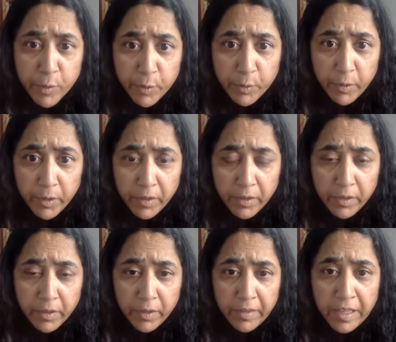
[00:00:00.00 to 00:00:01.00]
true.
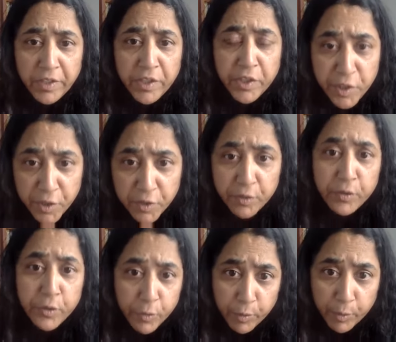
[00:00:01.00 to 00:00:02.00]
That's still
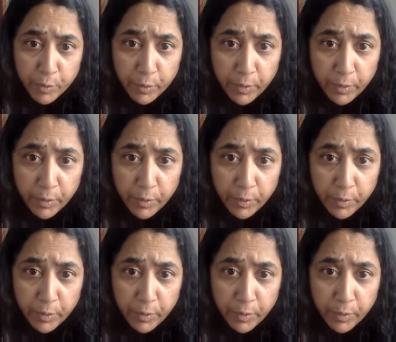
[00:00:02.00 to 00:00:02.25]
true.